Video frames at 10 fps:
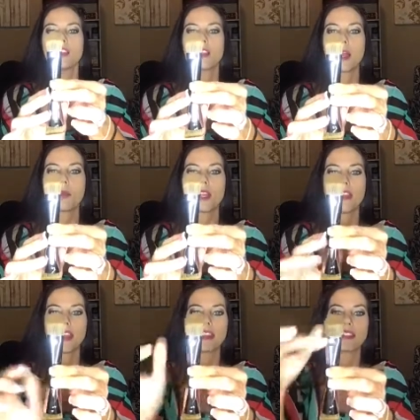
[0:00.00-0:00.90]
Look how pretty
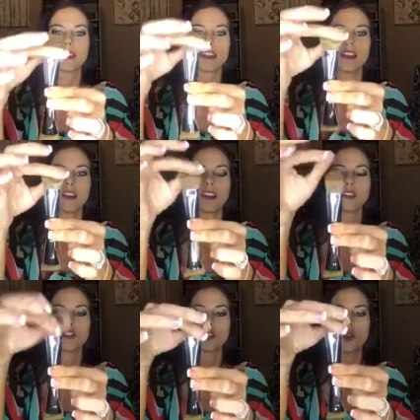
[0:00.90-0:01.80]
that is.
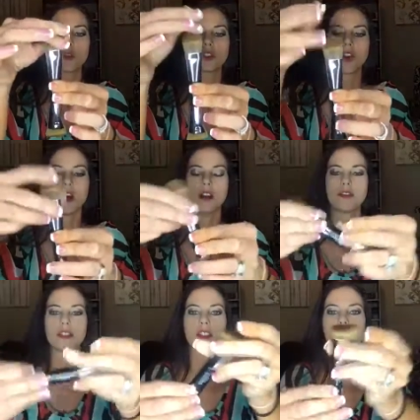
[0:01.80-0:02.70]
It's so
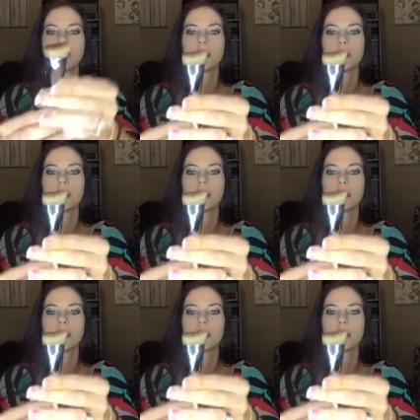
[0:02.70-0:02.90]
soft.